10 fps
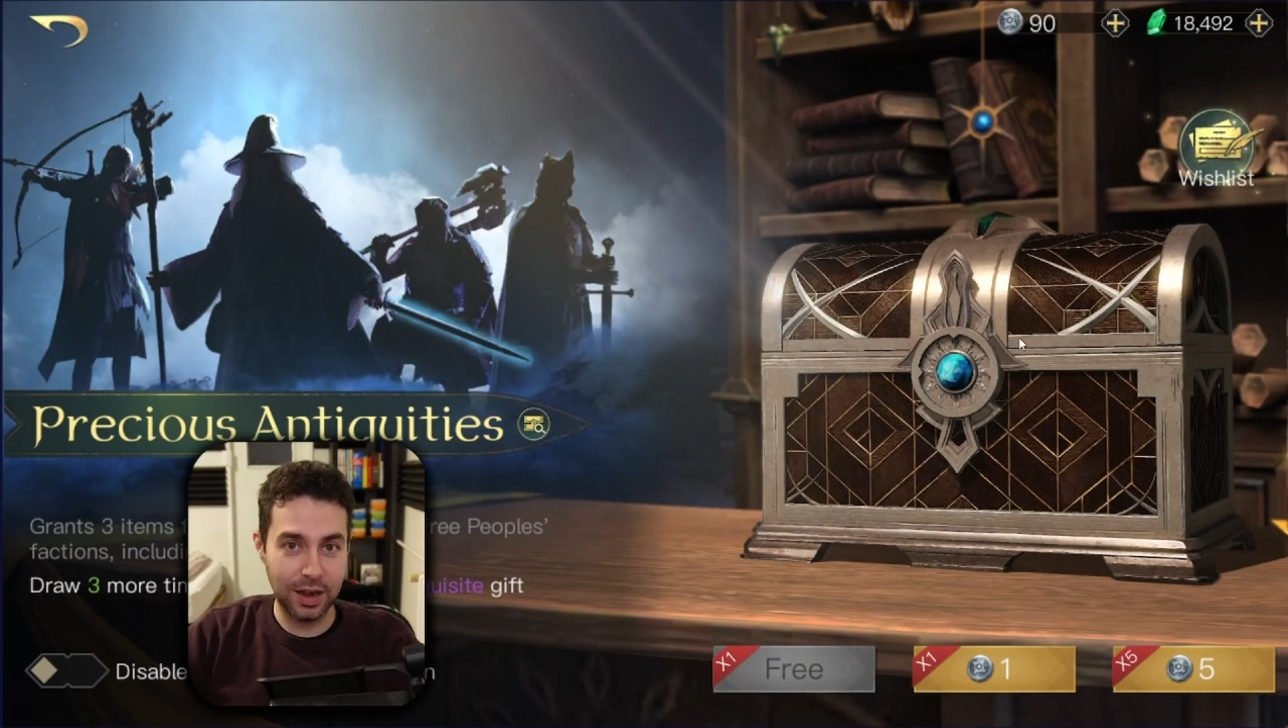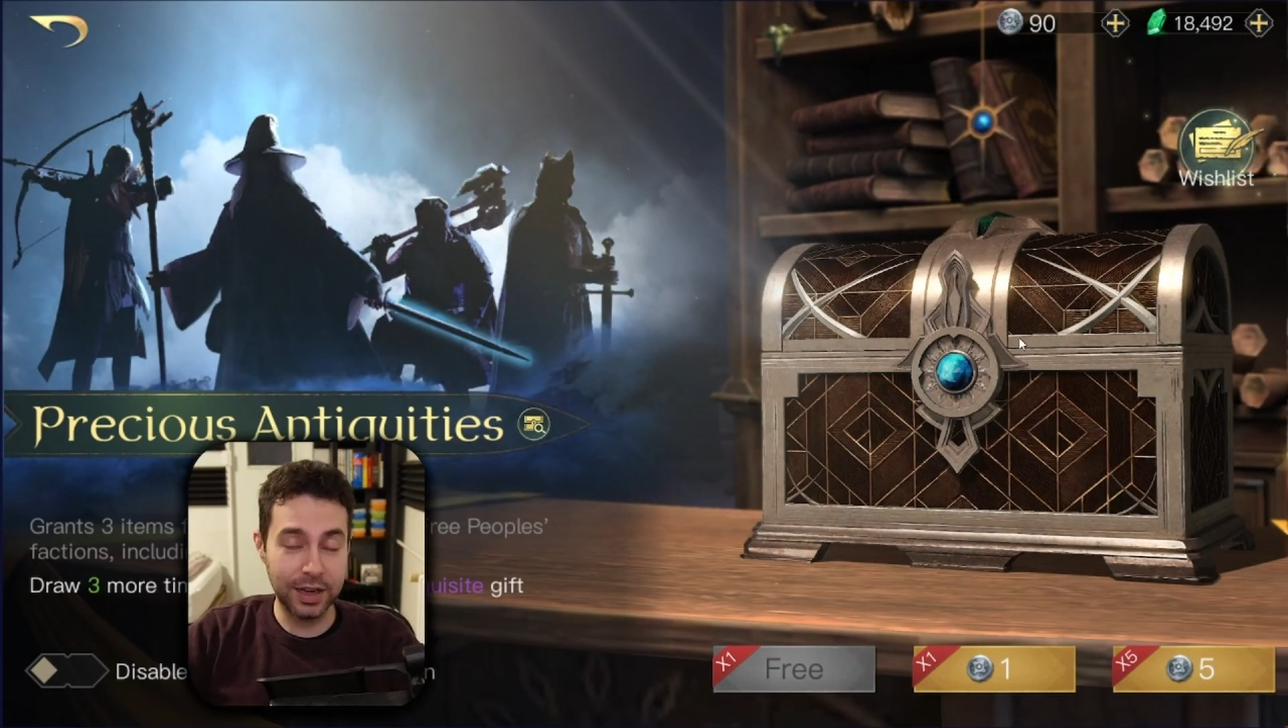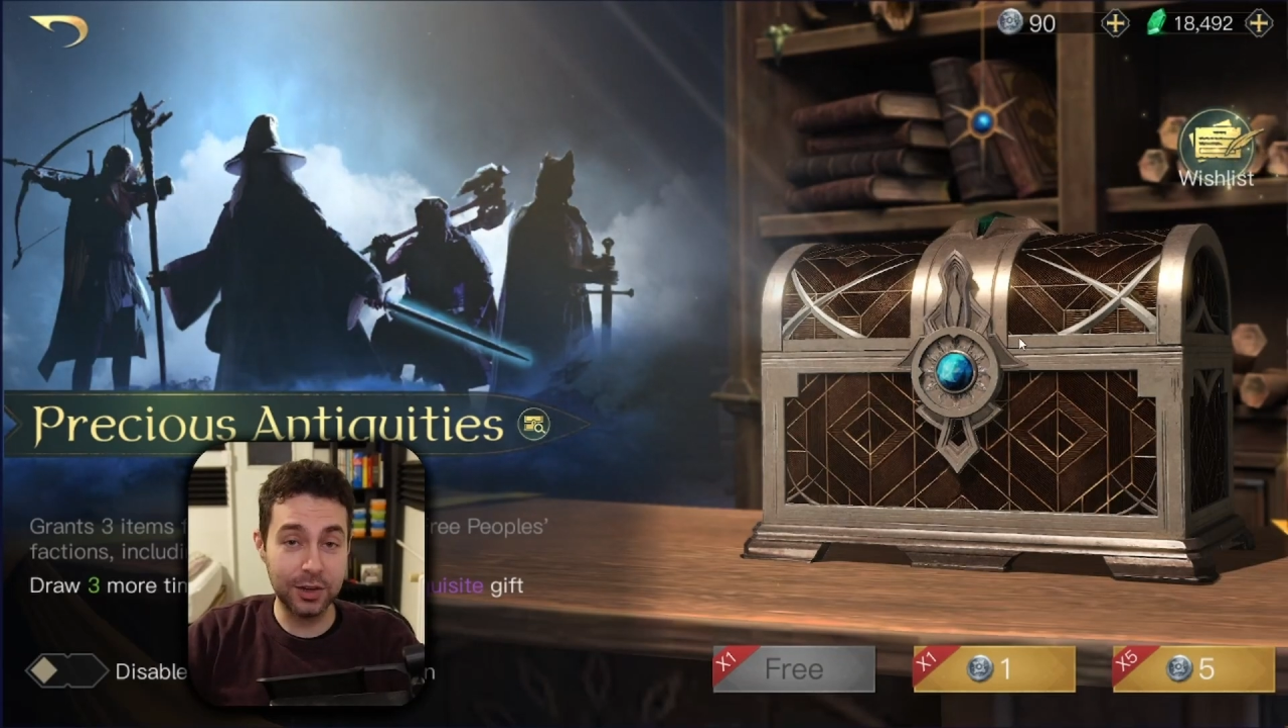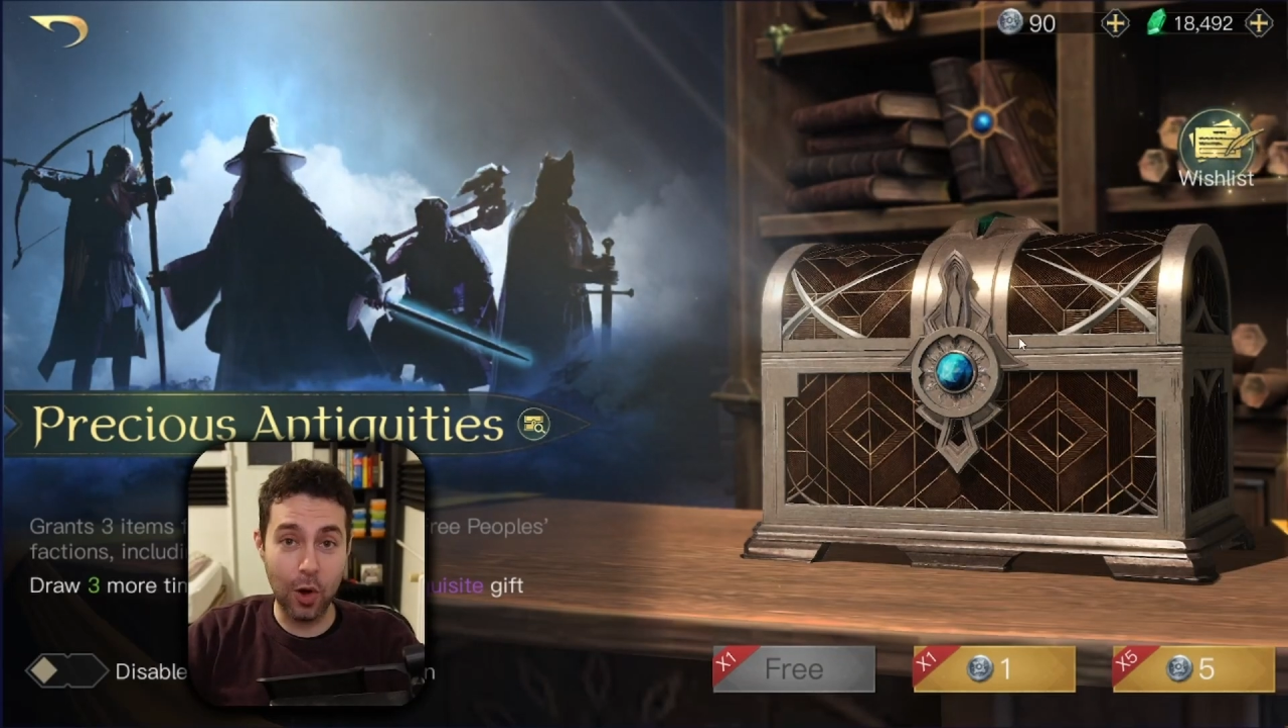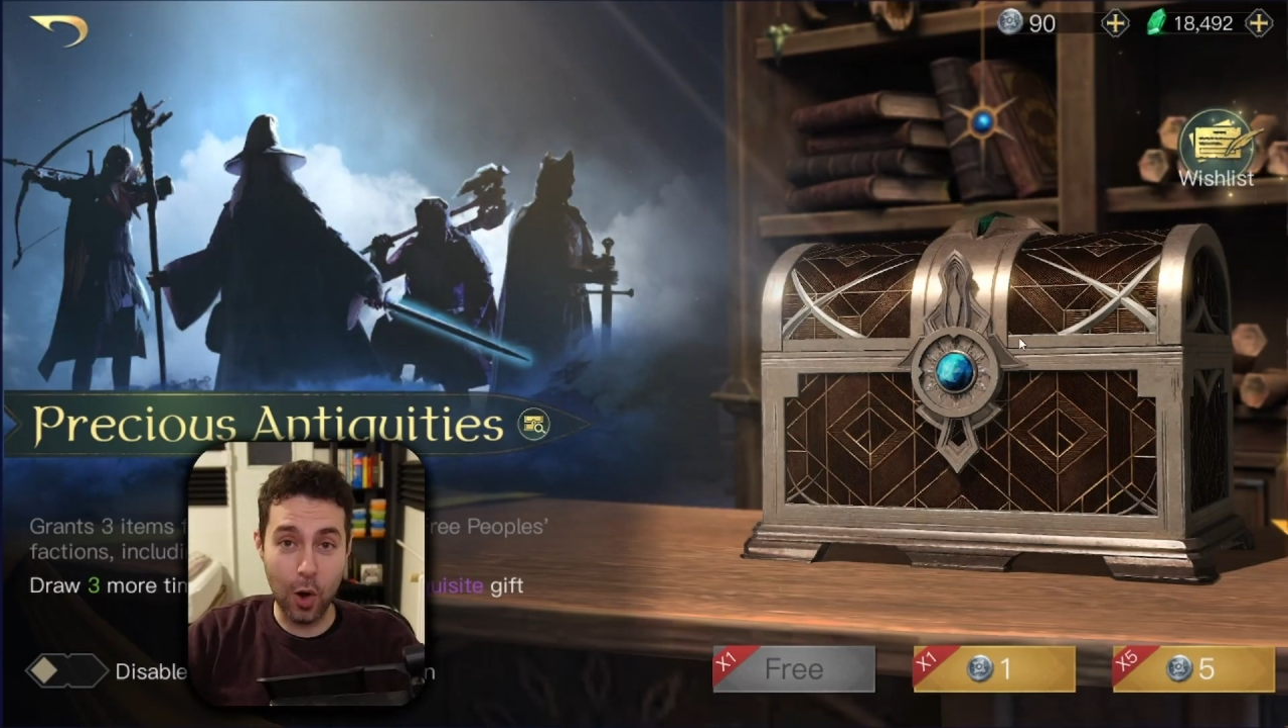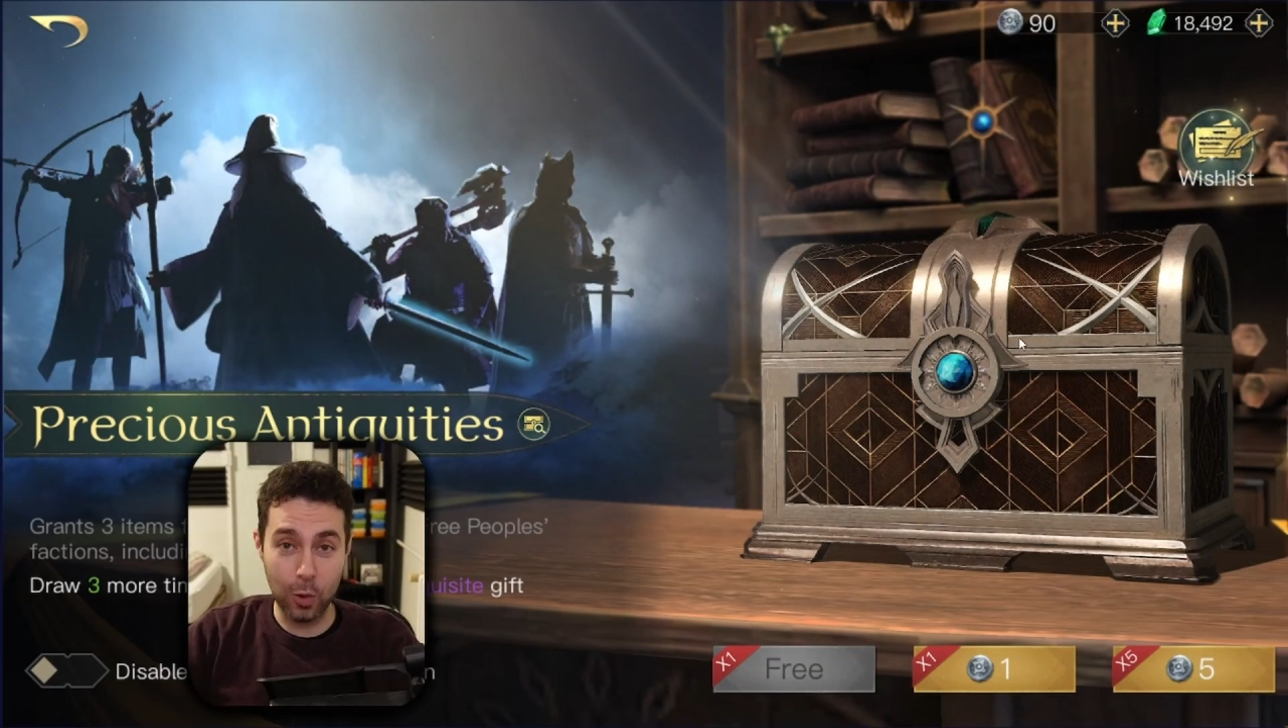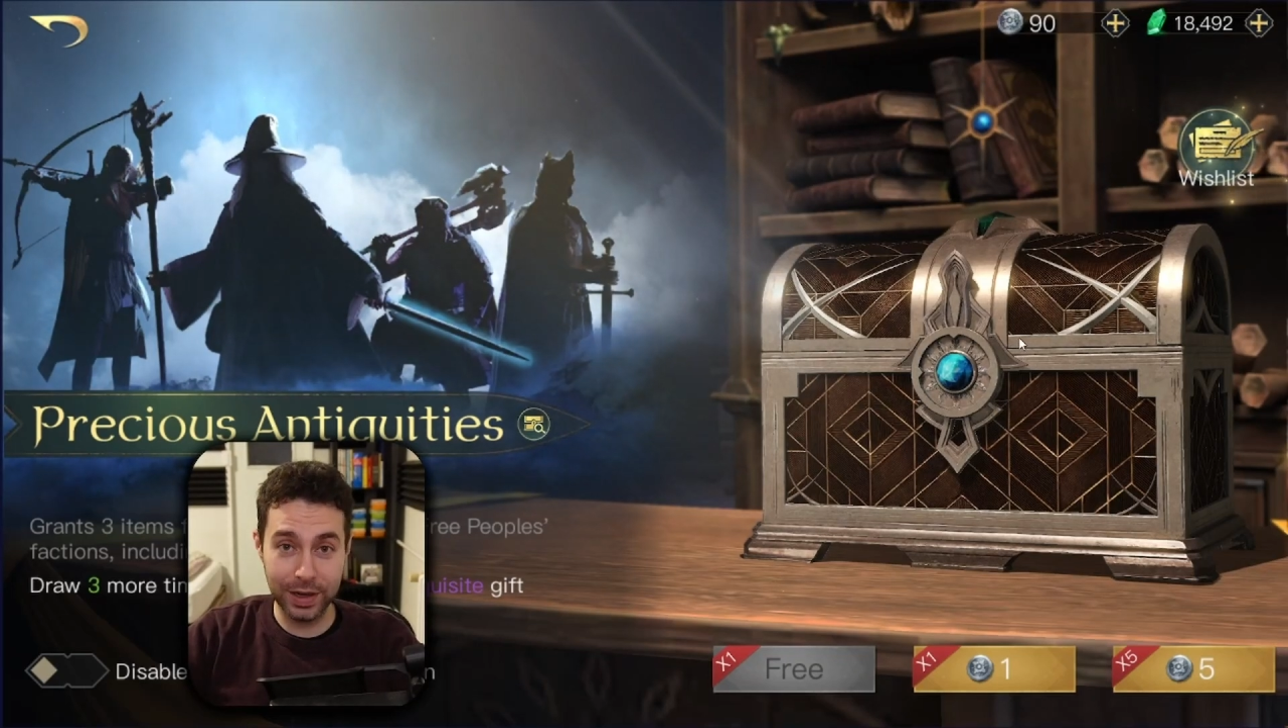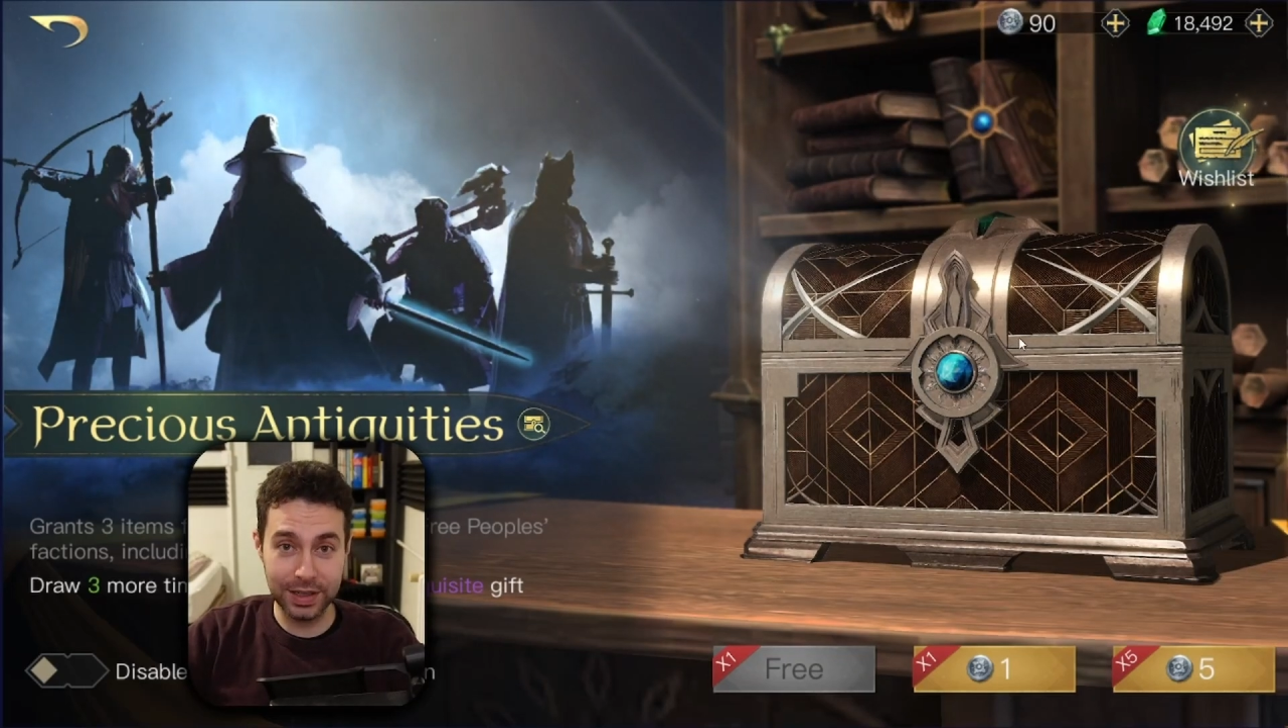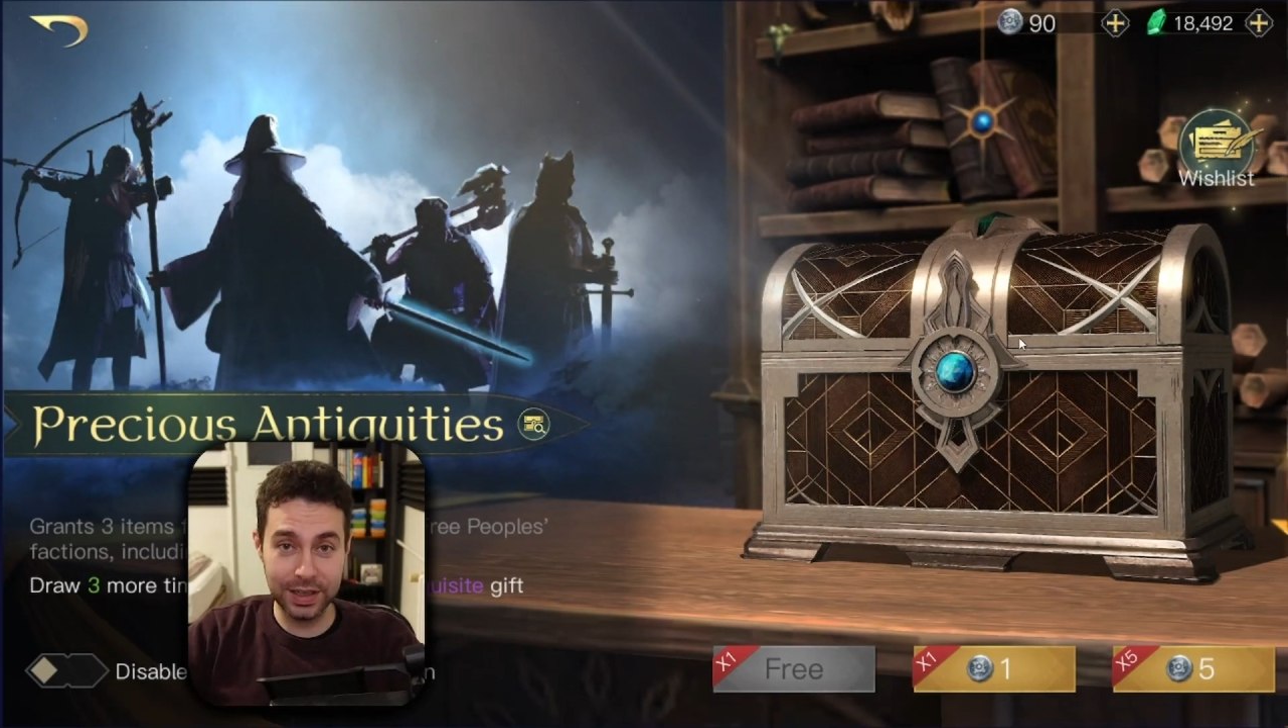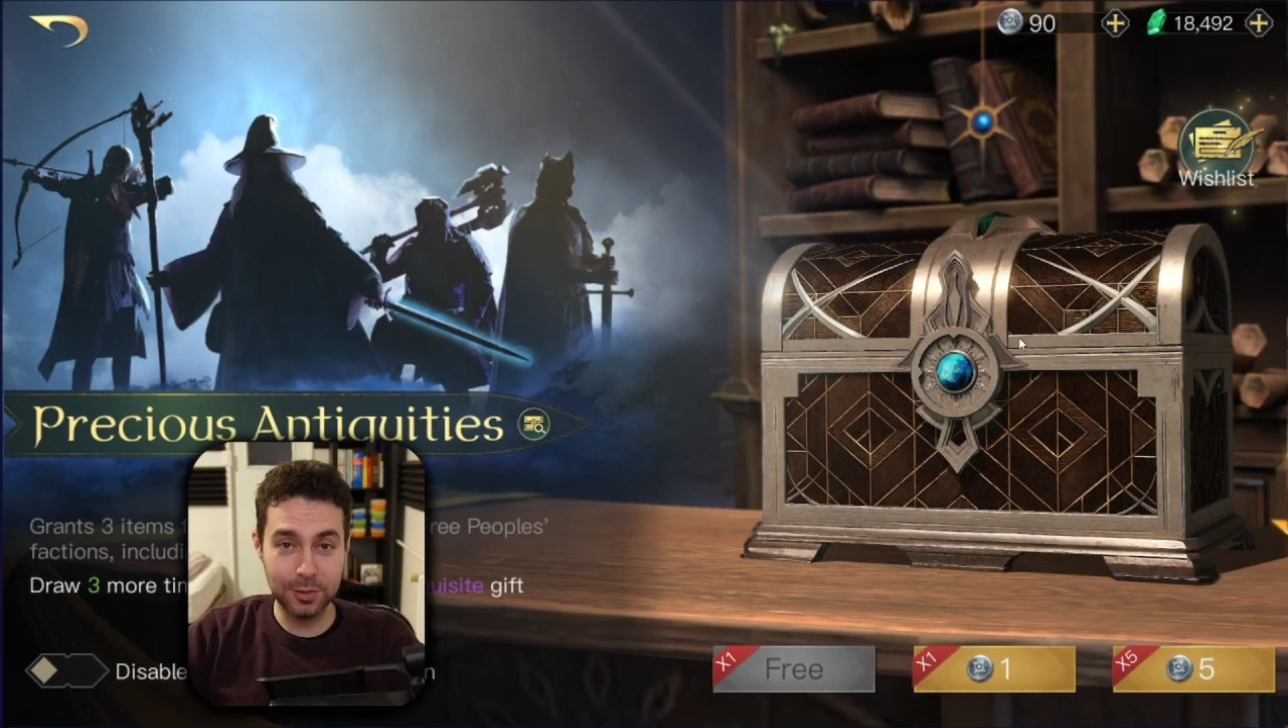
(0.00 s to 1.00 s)
I can
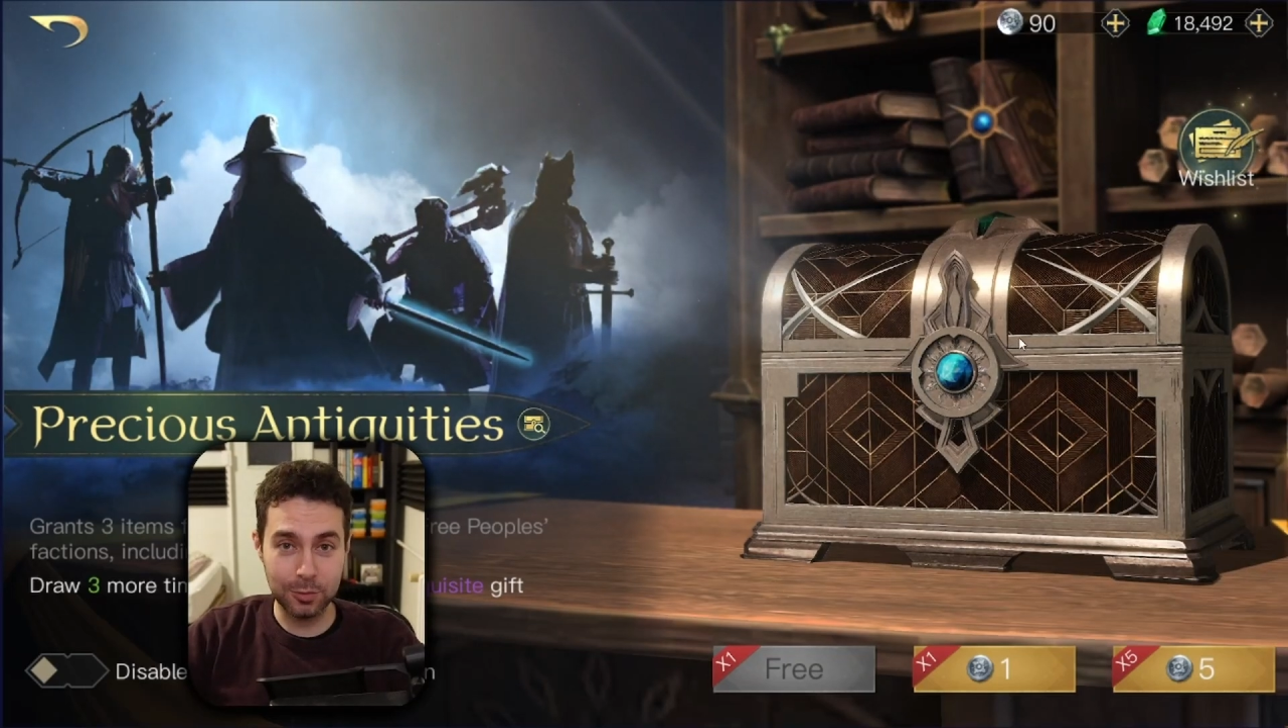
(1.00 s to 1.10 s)
already